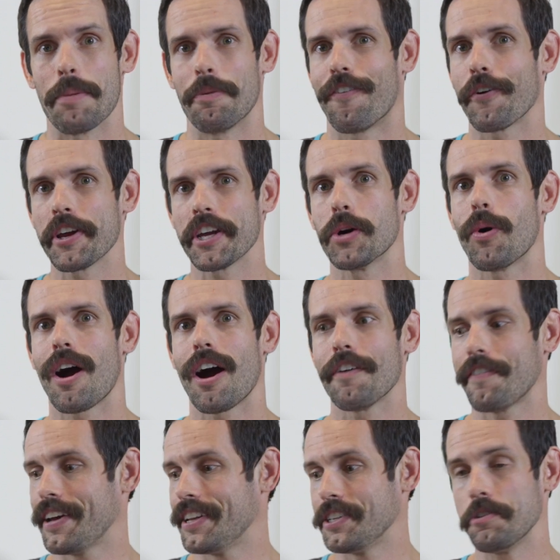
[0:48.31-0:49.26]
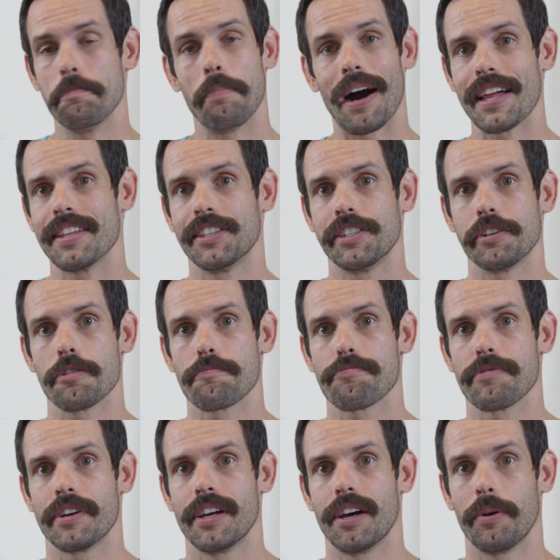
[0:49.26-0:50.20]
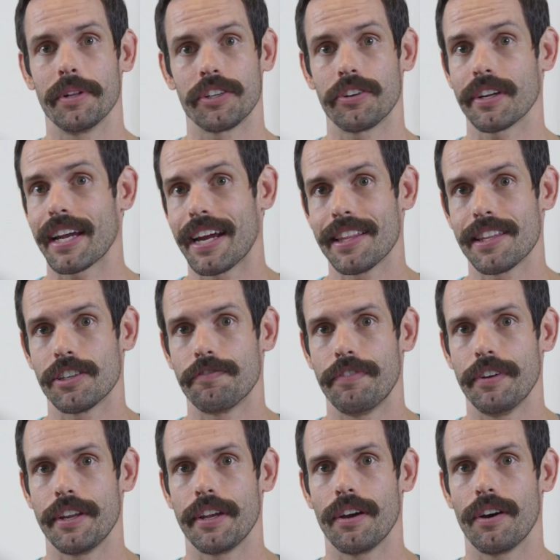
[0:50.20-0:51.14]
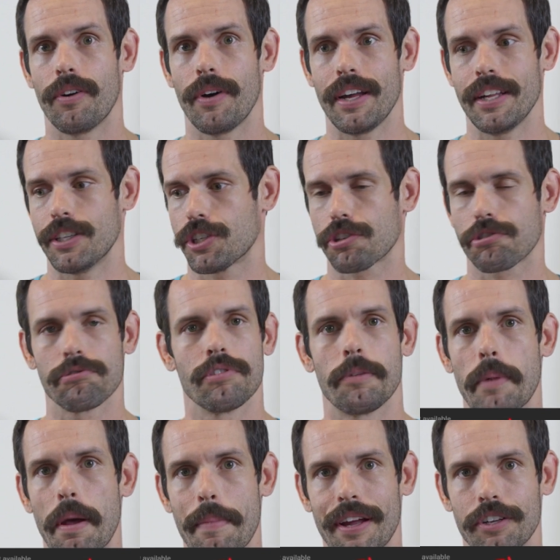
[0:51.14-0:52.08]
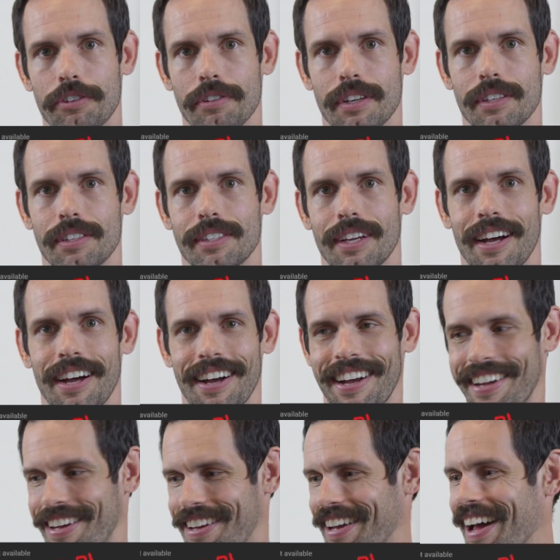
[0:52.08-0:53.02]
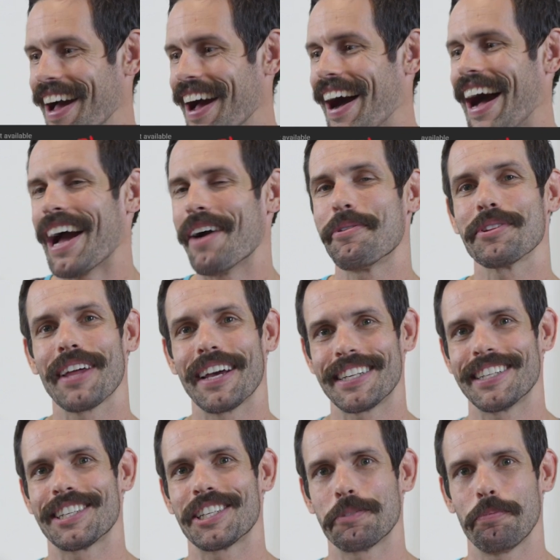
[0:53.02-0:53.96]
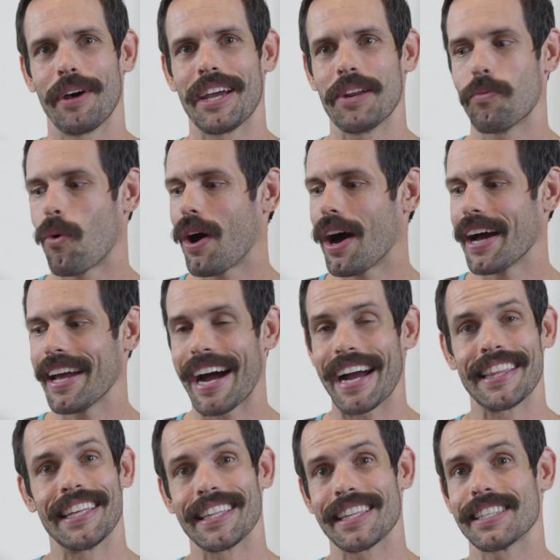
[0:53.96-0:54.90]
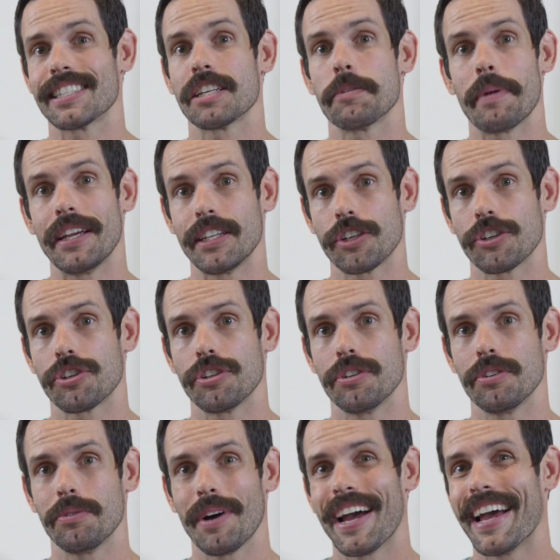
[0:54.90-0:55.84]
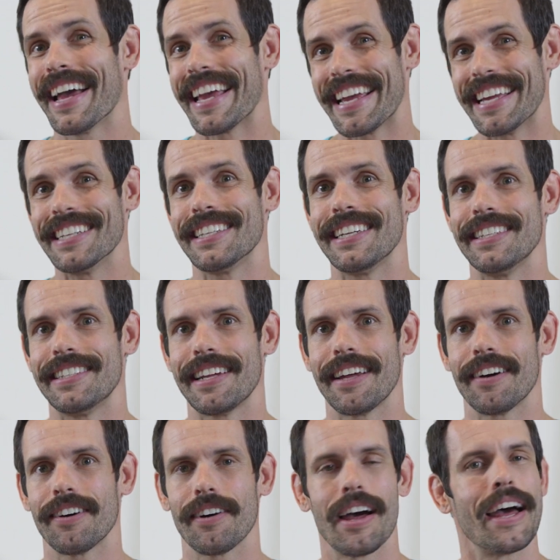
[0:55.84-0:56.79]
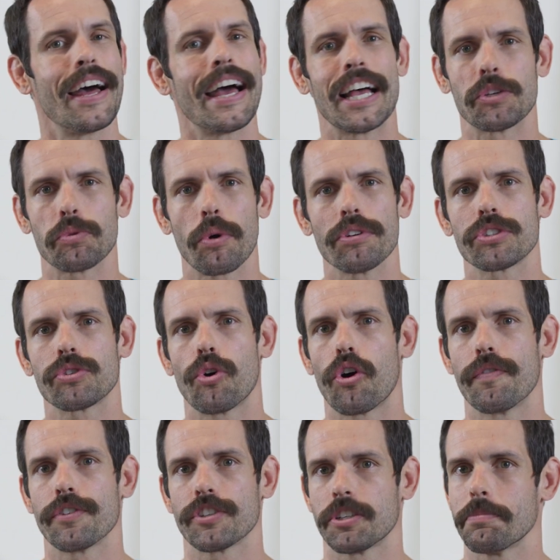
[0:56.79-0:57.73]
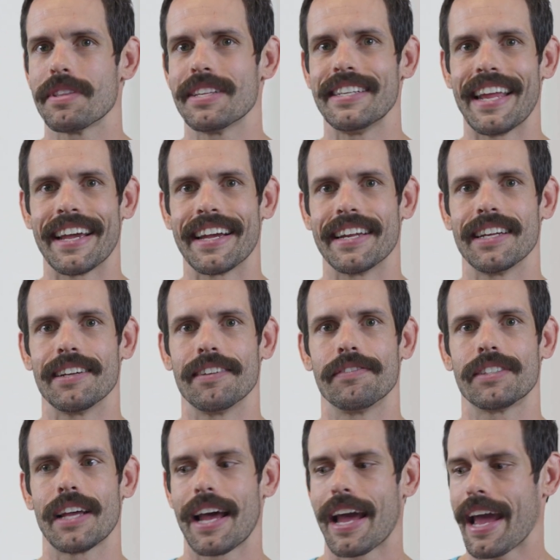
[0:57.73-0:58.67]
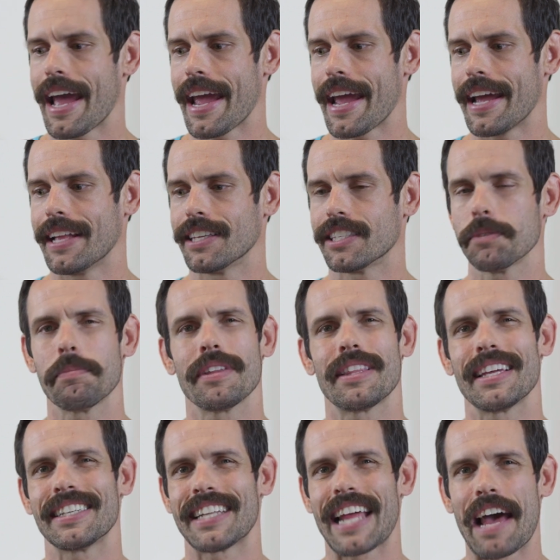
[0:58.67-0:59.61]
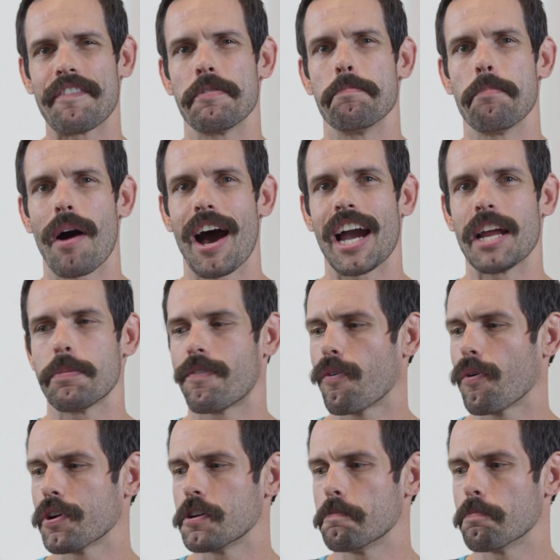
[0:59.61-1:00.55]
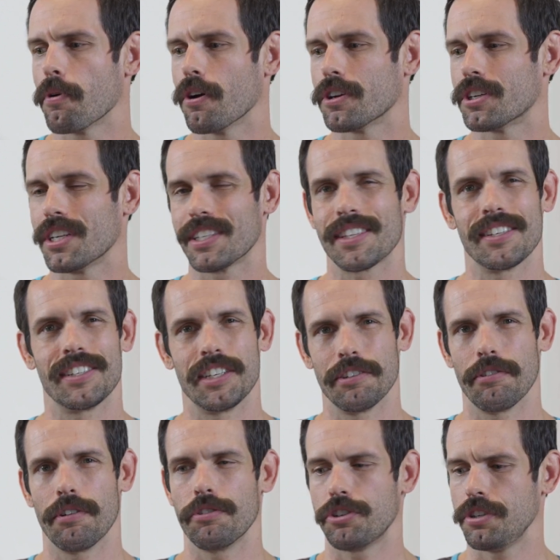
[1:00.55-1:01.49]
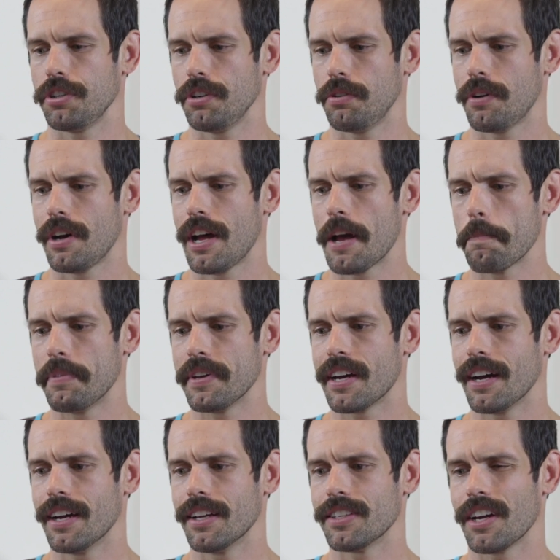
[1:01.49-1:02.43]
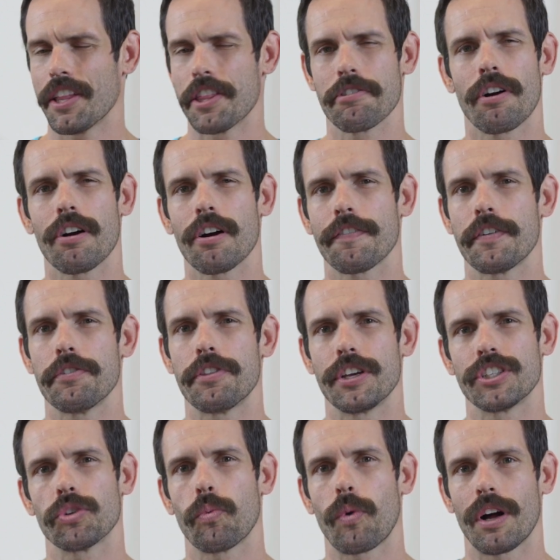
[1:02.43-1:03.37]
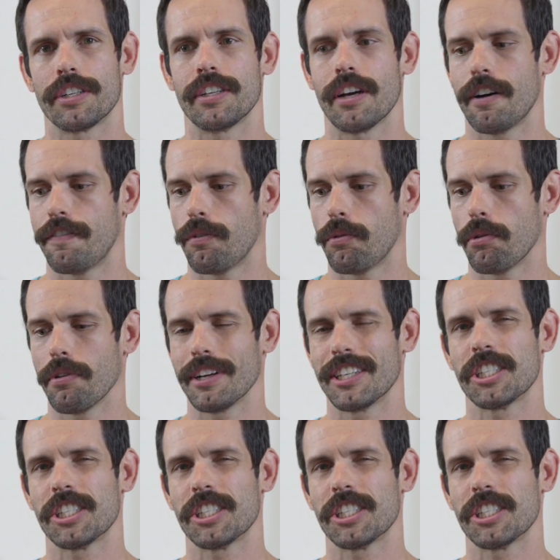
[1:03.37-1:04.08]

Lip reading: before you go off and you buy the Xero Prio and click out of this video and screw up my metrics, I would like to explain why I think this is an amazing shoe in detail, as well as go over some of the negatives and some of the things to have in mind before you purchase the Xero shoe, because there are a few things to watch out for,